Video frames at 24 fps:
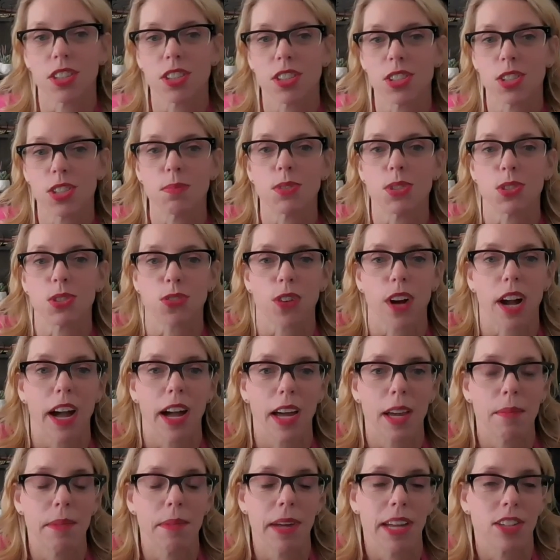to
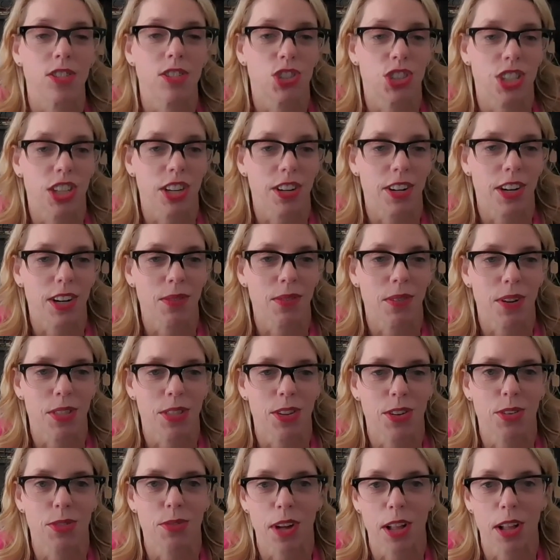subscribe and share it with
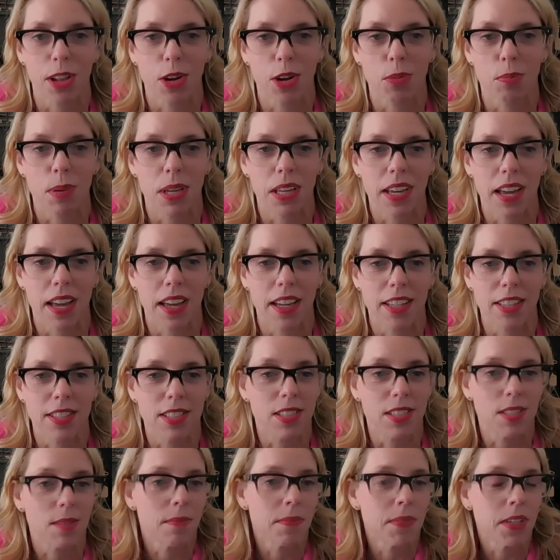your fellow
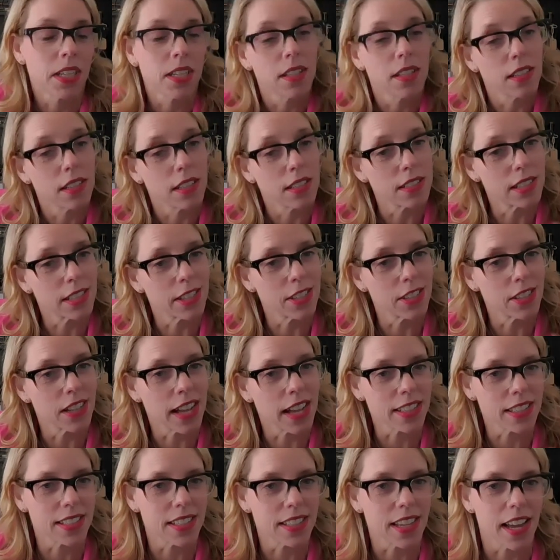PAs. Until
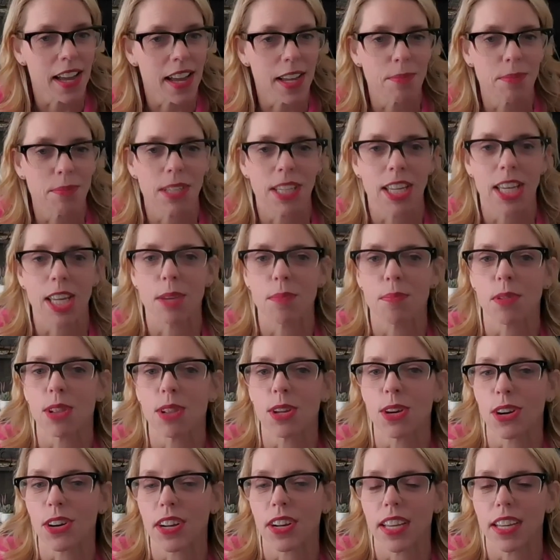next time, keep
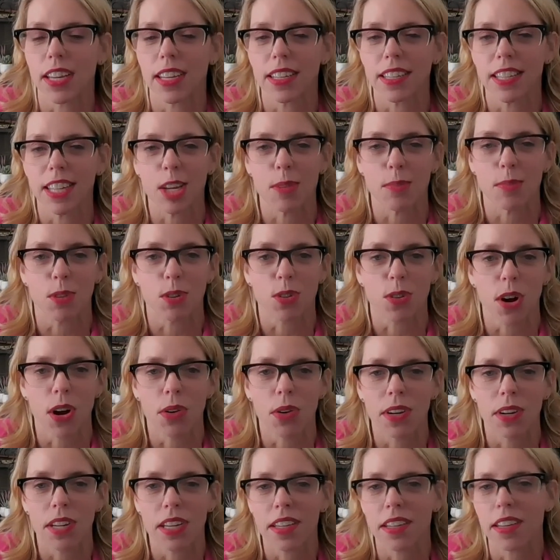learning, keep
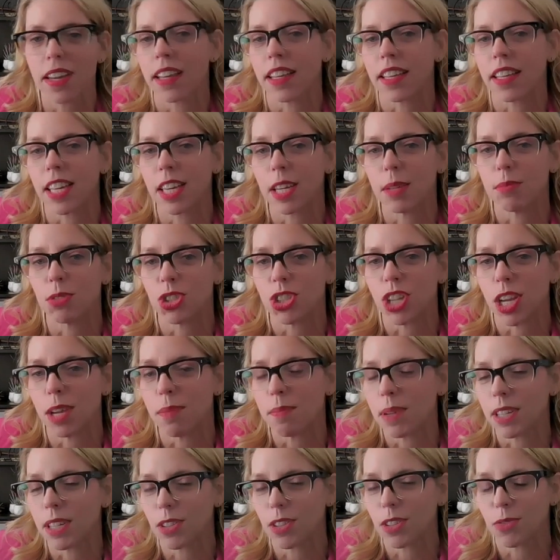growing, and keep
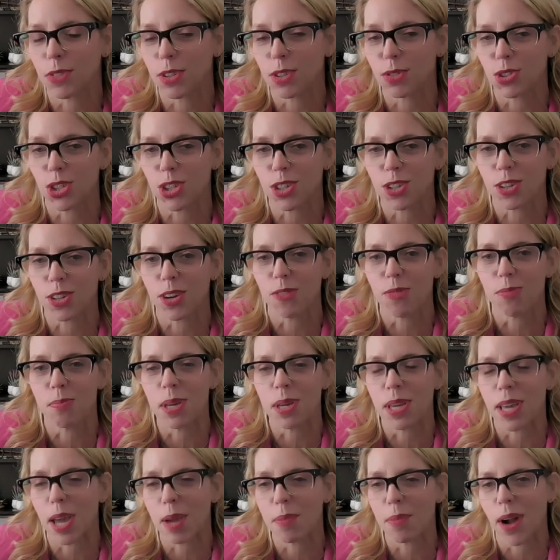shaping the future of
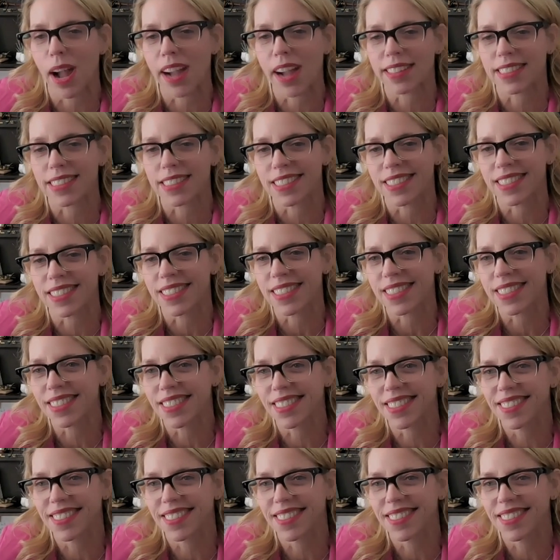PA practice.